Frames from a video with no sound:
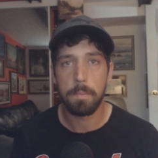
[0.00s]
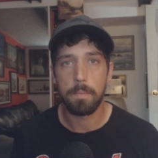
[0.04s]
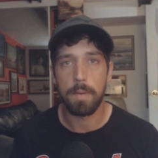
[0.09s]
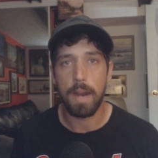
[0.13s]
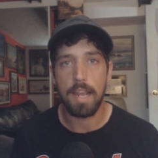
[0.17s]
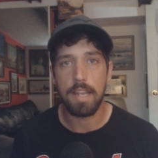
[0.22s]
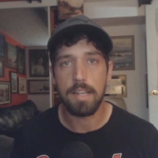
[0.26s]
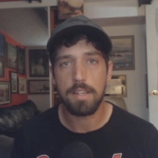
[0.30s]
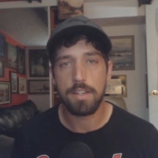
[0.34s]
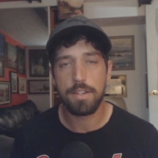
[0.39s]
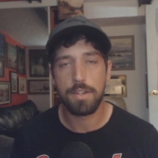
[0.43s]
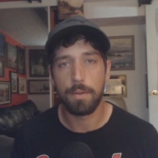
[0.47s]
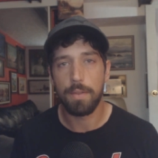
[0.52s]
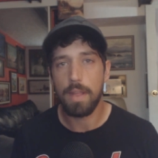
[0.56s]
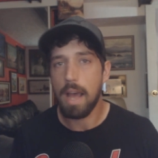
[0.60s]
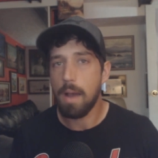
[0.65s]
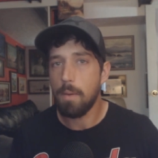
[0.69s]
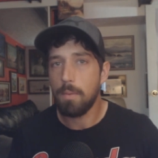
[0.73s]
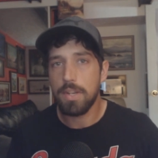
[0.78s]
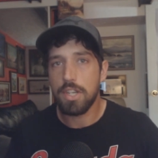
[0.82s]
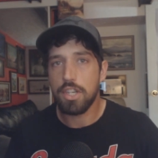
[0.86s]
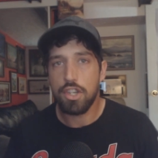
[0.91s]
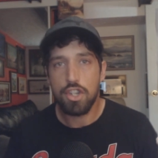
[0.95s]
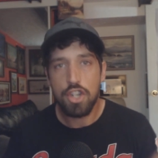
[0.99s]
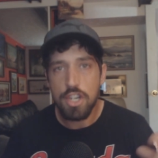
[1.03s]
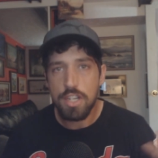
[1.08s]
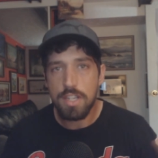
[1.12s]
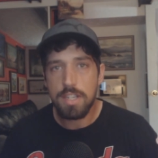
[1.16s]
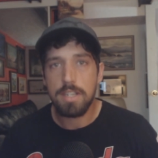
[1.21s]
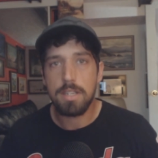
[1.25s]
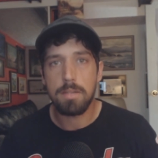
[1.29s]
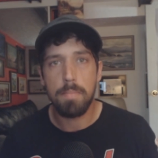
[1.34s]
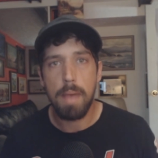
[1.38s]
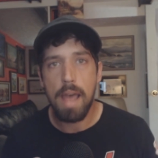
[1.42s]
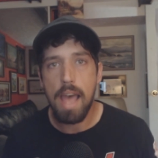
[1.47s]
right? So that was
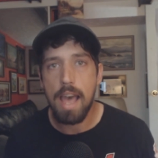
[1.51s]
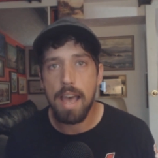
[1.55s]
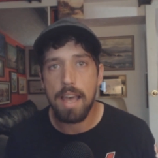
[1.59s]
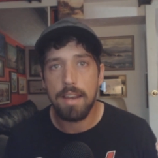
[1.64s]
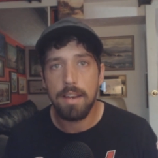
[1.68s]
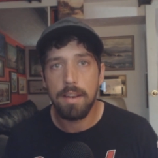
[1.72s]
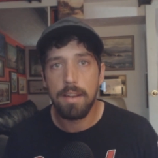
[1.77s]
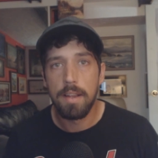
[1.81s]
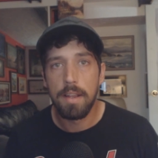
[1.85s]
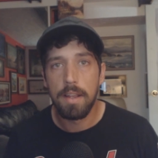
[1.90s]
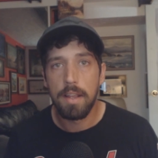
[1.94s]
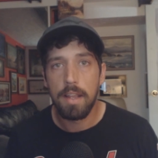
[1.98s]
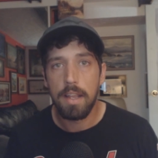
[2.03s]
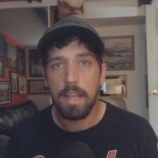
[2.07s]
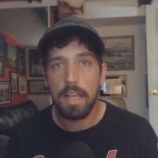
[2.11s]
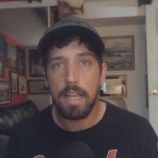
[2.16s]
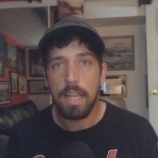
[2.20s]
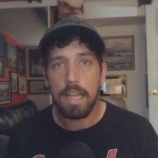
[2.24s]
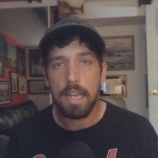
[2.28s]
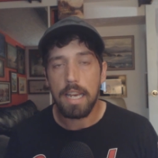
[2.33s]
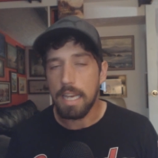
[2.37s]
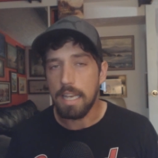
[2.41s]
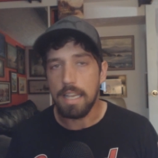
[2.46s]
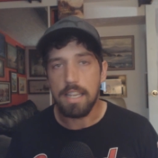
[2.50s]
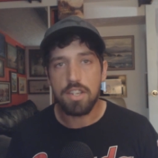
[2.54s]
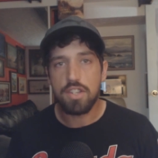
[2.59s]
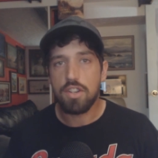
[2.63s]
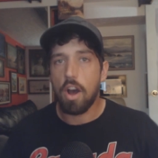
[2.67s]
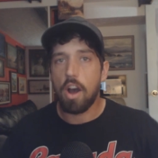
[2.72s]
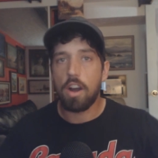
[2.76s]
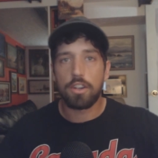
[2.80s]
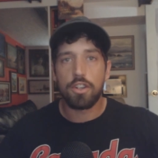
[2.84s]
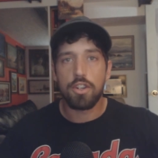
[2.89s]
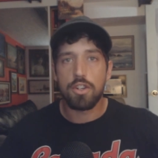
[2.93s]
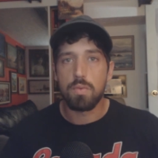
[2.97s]
just as bad, and these
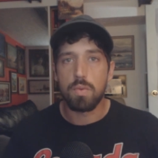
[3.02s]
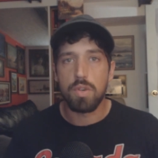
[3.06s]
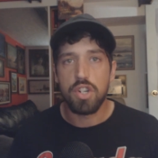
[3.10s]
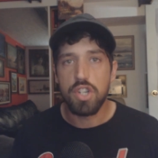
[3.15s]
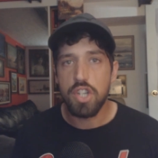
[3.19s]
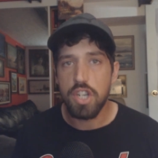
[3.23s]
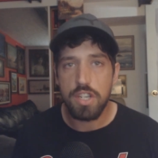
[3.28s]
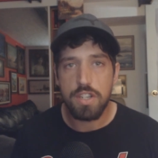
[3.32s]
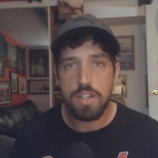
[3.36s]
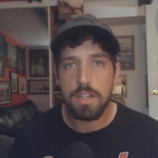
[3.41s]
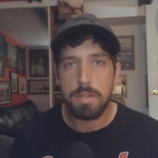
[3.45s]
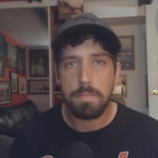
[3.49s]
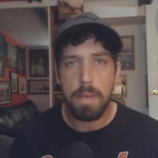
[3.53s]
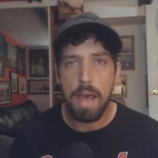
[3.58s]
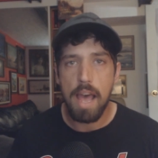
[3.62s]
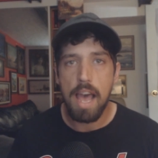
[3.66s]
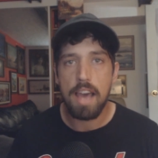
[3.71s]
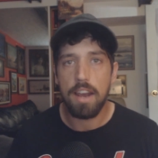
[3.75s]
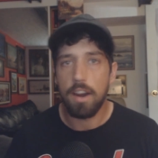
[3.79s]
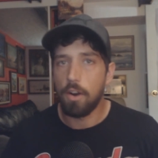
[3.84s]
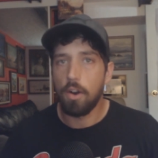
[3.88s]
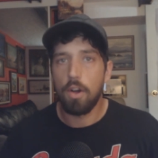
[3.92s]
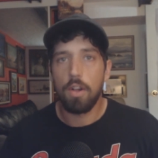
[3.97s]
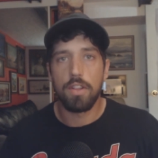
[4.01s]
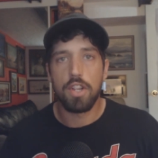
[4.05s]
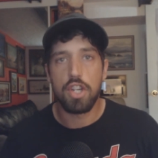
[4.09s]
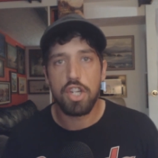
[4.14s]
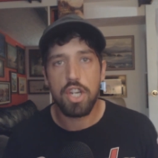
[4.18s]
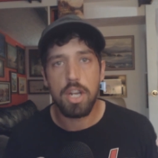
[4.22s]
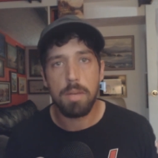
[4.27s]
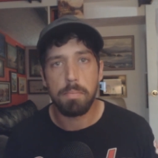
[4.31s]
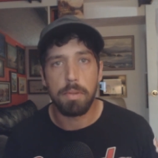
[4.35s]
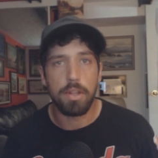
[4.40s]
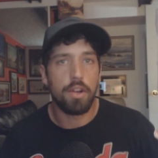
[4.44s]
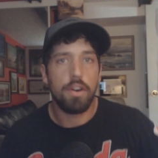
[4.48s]
doctors were just as bad and all this
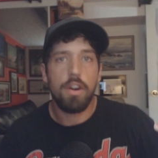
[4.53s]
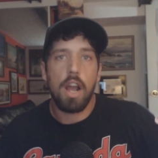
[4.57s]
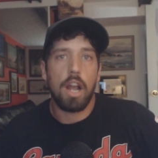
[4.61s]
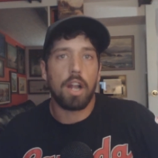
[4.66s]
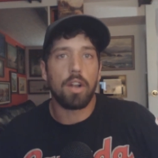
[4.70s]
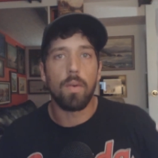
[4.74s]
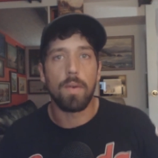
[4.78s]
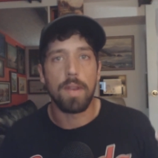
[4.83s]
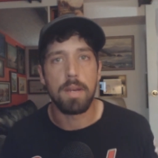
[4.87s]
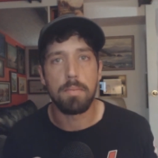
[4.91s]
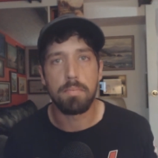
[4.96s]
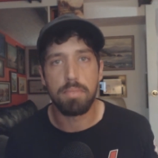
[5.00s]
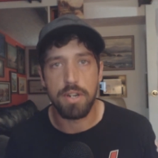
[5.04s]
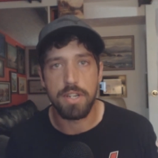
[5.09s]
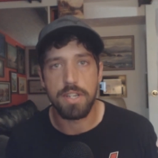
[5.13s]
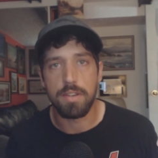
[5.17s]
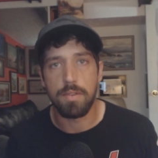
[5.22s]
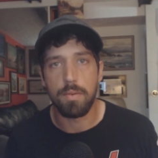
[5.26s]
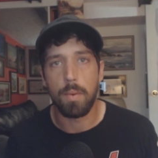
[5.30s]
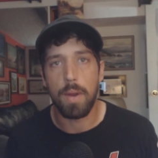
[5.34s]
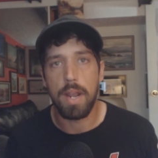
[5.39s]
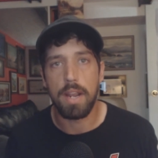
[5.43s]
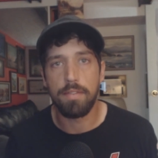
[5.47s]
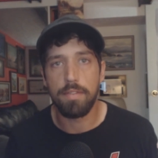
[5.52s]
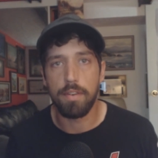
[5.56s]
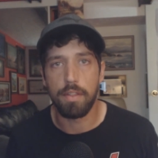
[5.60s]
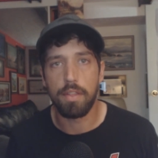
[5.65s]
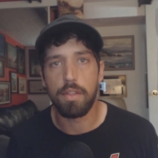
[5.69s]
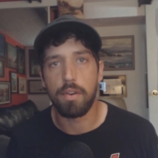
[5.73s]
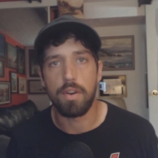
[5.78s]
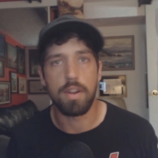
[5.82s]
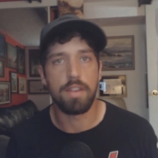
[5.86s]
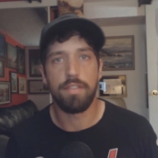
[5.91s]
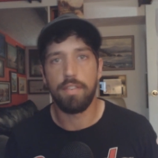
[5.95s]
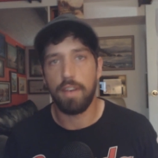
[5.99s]
shit, but they're not going to prison away for
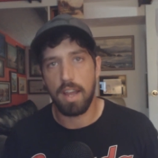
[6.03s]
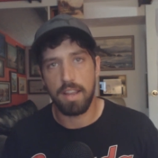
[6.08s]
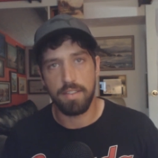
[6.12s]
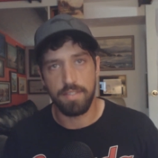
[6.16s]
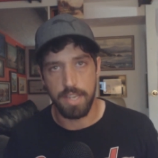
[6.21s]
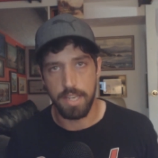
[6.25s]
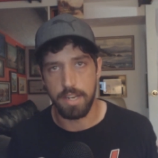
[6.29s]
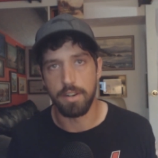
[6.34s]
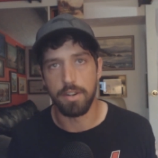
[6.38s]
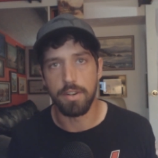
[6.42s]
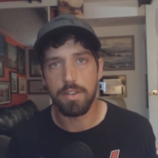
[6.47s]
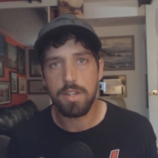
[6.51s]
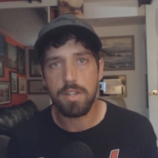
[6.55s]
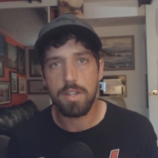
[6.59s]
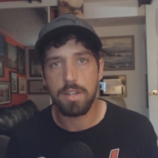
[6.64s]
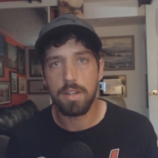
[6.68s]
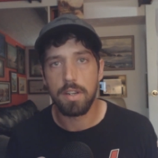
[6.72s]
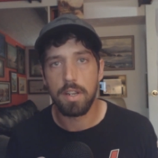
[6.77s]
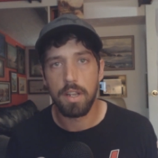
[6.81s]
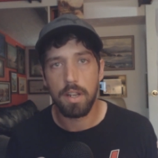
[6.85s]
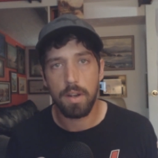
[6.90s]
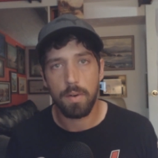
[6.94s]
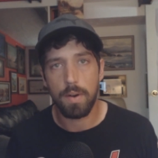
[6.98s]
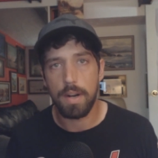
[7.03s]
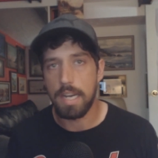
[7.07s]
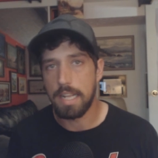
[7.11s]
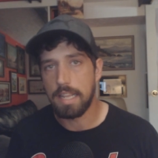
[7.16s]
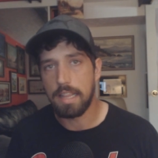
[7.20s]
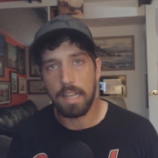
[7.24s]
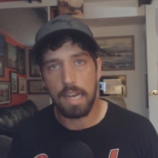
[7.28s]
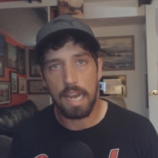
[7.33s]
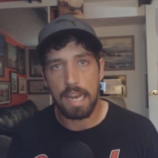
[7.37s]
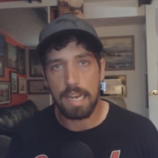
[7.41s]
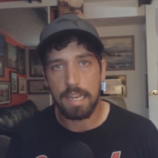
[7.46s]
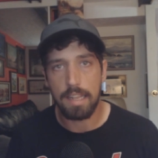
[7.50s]
35 years or
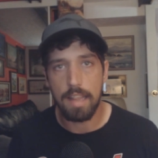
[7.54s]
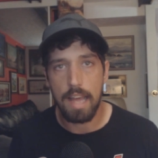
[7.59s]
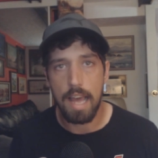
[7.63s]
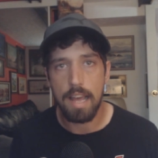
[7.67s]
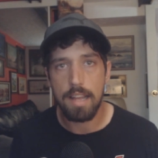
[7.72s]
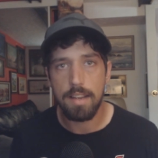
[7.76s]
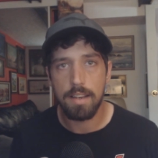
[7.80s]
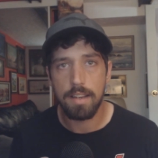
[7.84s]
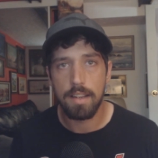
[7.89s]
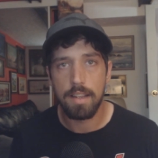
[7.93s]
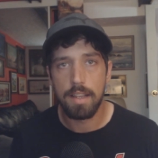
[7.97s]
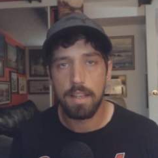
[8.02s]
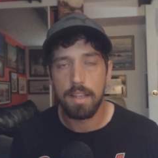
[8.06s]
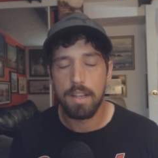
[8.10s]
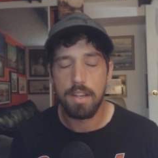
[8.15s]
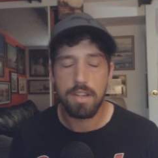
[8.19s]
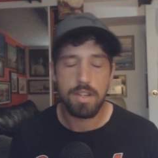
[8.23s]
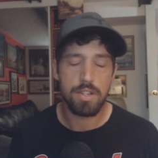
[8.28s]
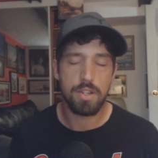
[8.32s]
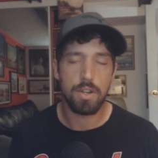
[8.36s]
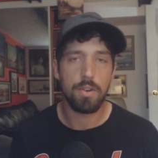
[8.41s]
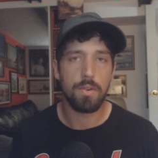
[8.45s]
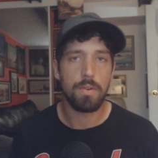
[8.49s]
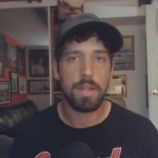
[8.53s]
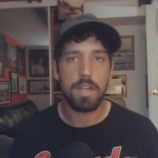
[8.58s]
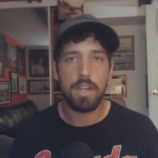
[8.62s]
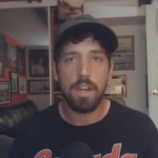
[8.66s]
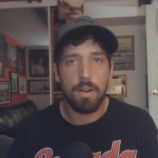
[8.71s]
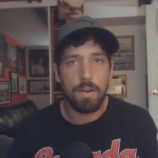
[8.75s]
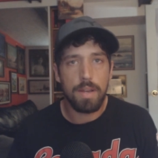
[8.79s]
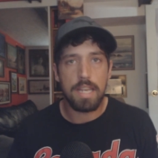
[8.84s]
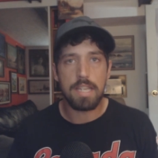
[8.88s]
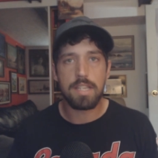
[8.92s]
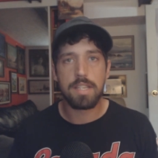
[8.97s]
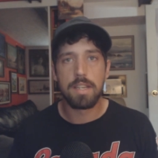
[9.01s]
anything like that. So,
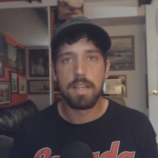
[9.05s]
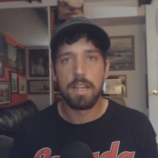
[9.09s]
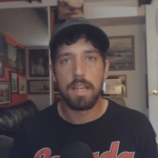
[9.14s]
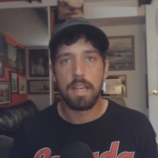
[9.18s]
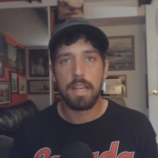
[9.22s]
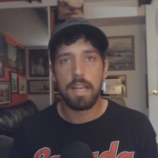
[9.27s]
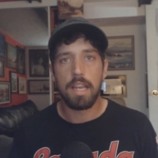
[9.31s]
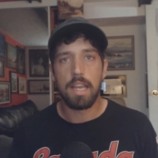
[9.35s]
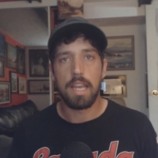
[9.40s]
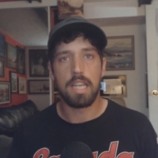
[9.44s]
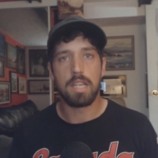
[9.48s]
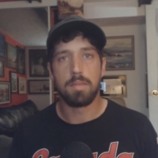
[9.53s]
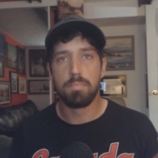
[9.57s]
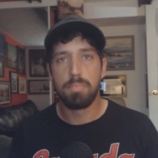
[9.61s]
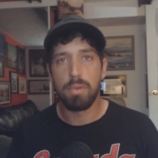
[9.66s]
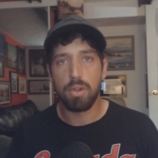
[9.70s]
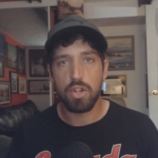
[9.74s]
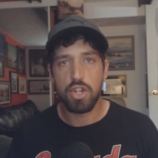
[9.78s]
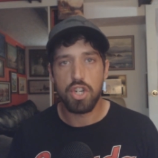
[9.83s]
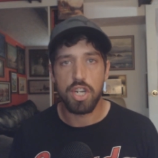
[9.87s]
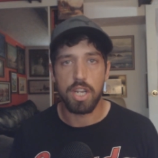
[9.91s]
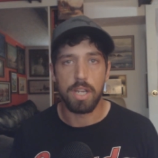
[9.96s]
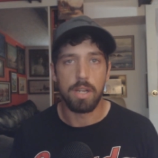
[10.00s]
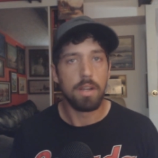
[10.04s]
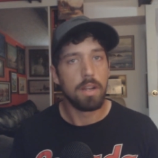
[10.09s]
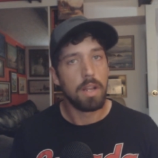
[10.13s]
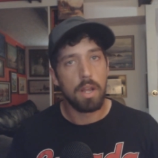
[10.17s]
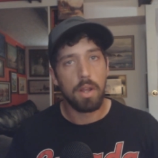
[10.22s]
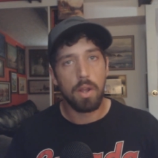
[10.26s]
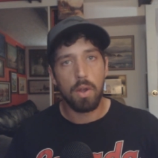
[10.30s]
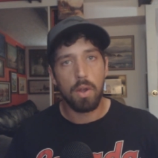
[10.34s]
you know, it's bullshit.